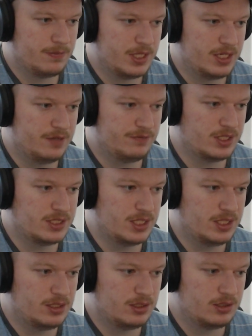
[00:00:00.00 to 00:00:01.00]
And if they
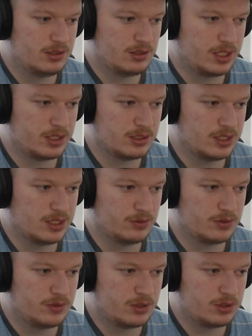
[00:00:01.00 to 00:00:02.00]
take, I can take with
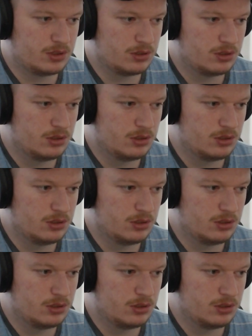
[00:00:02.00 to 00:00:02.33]
the rook.